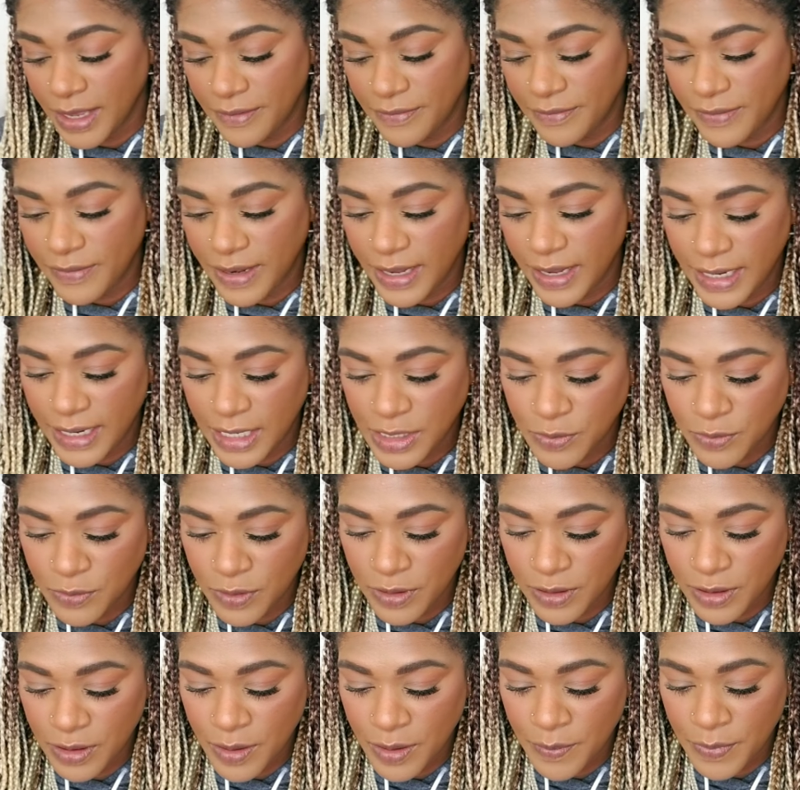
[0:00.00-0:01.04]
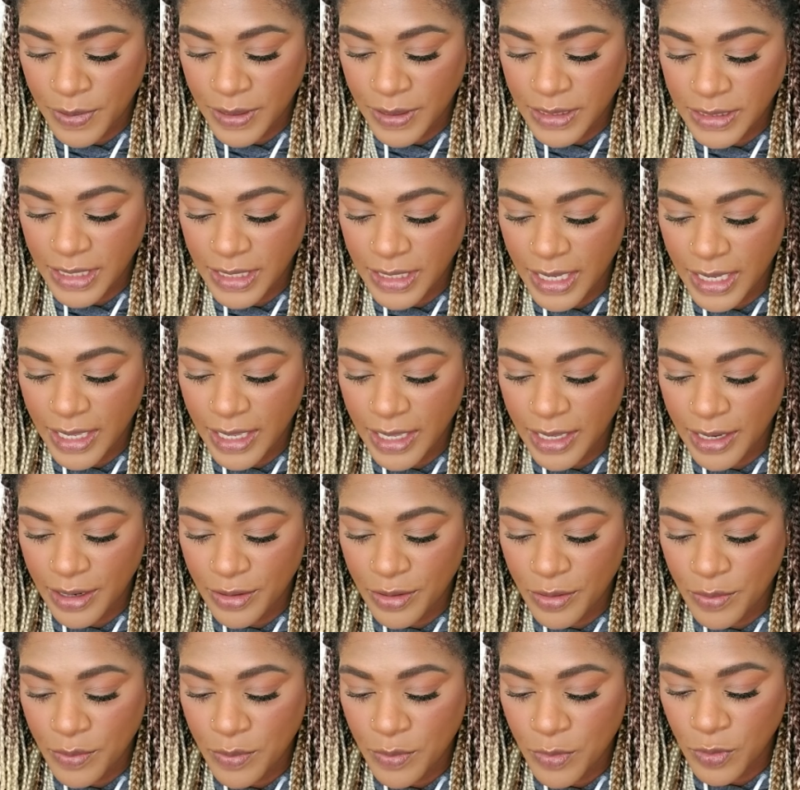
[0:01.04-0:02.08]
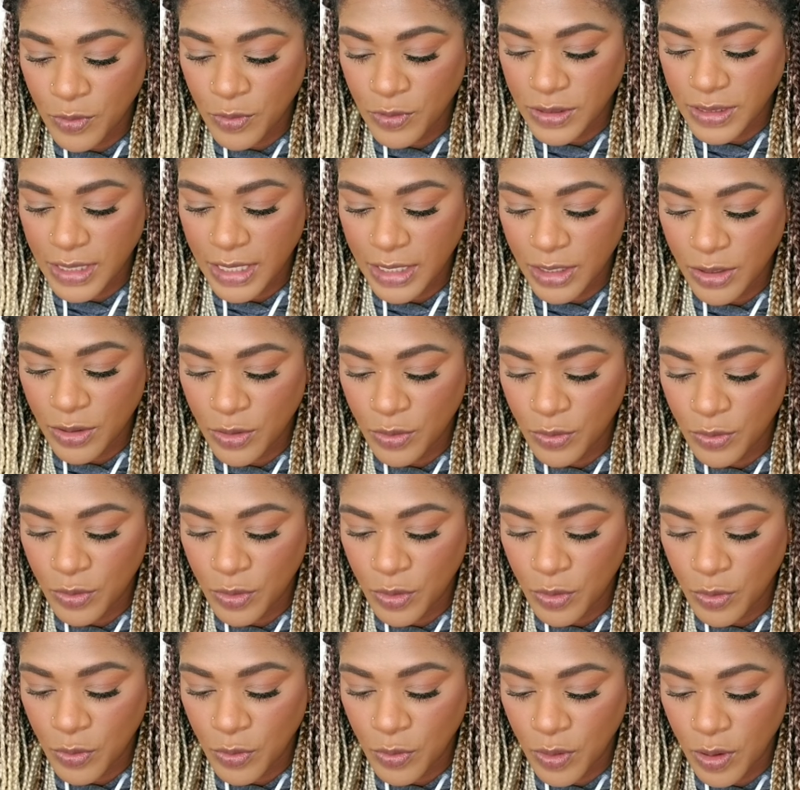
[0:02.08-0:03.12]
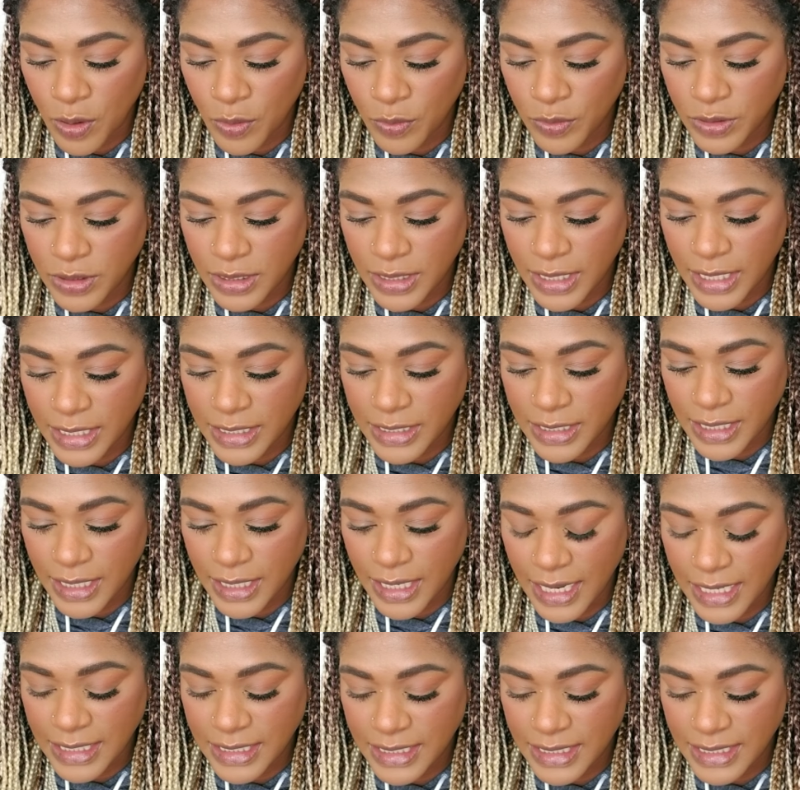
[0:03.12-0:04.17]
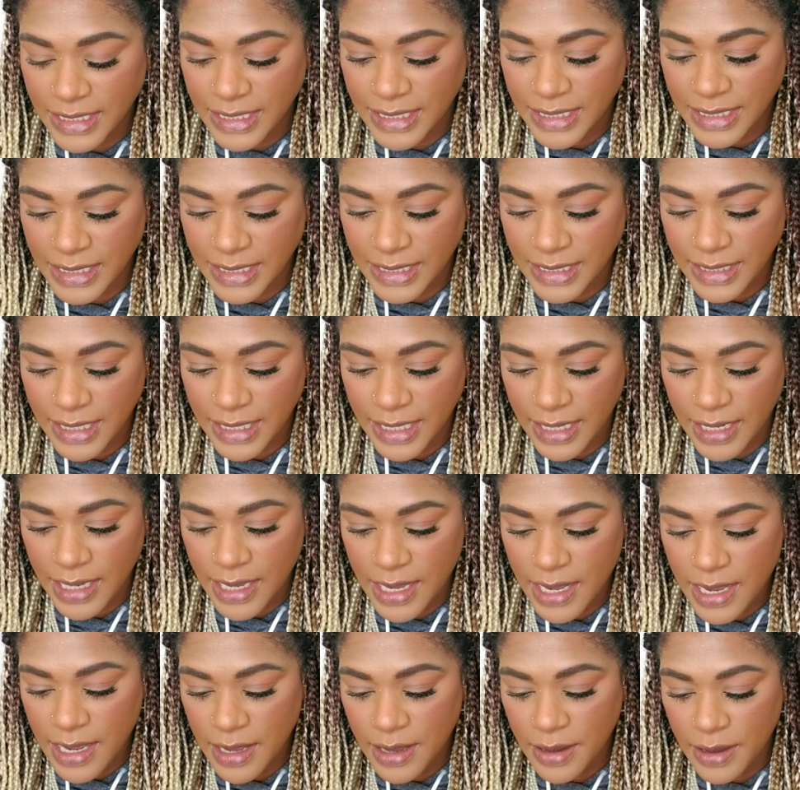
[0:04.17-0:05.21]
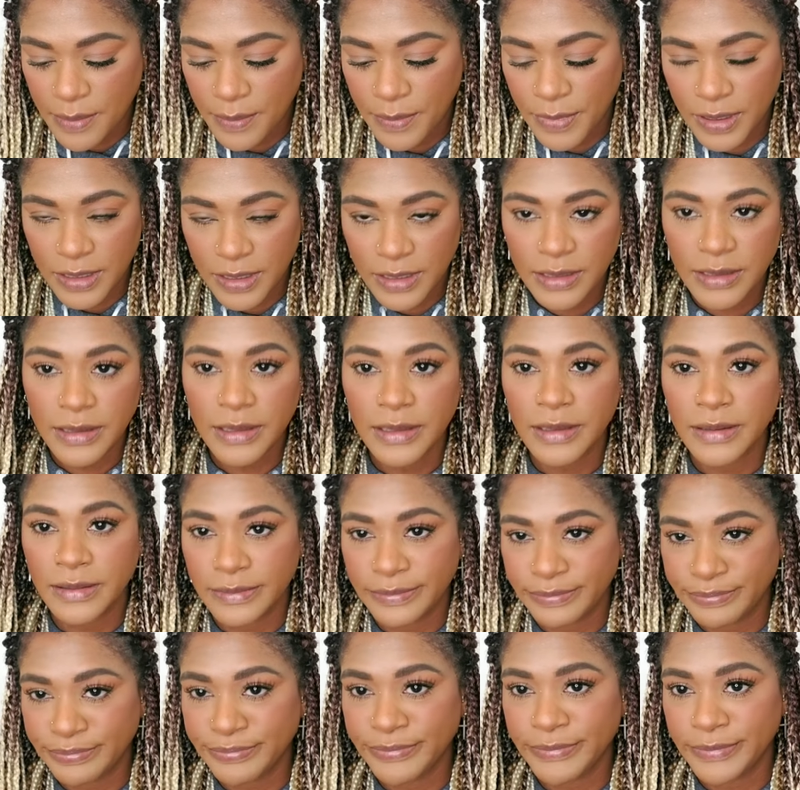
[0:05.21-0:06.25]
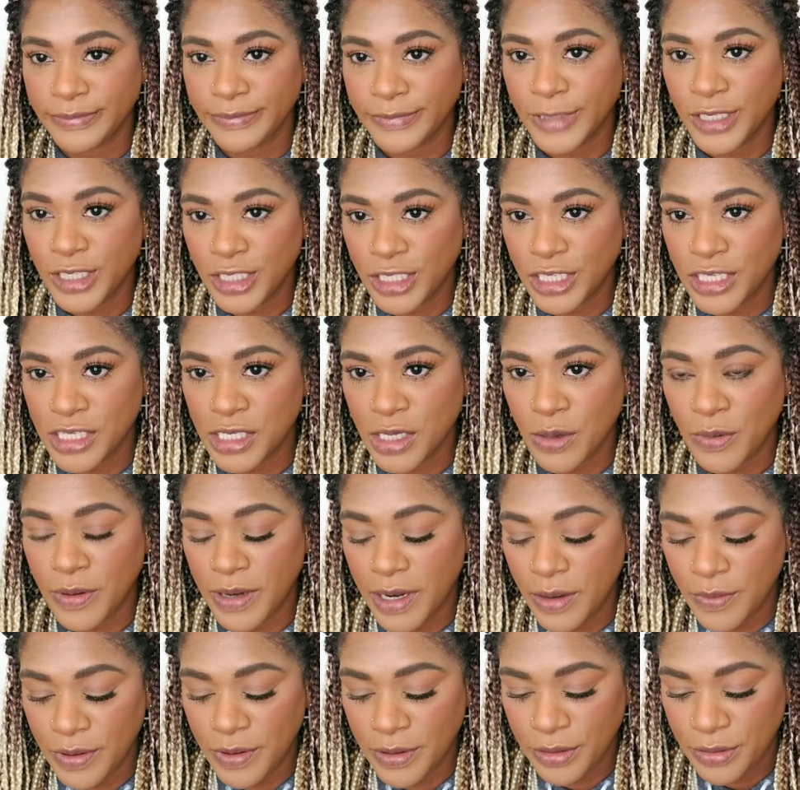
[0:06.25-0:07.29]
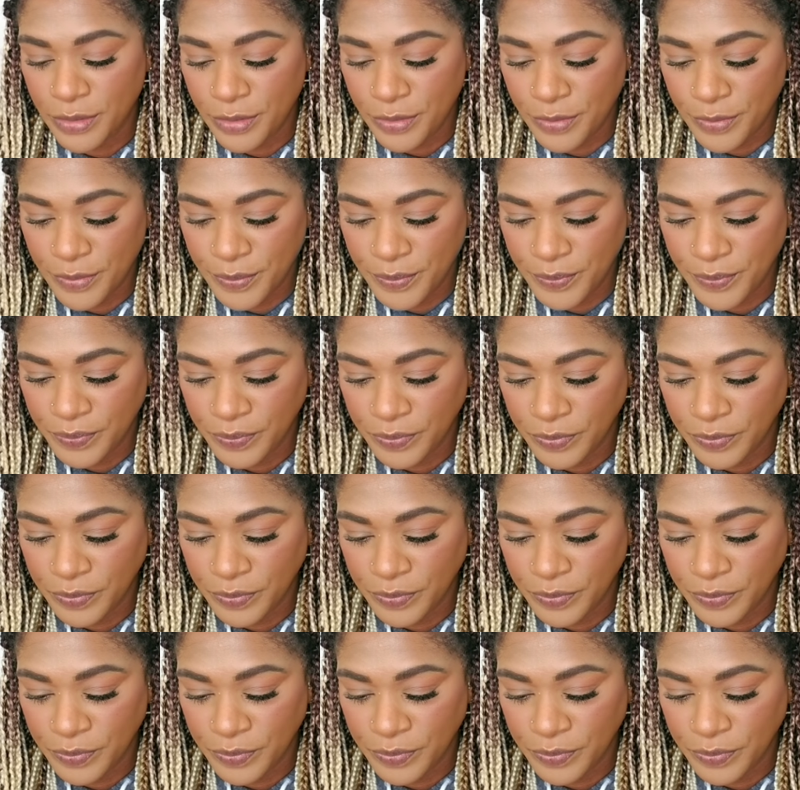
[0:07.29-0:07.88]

I feel like that's one of the complaints I hear the most. Like you don't know how to get your lashes to stay, but you just saw what I went through.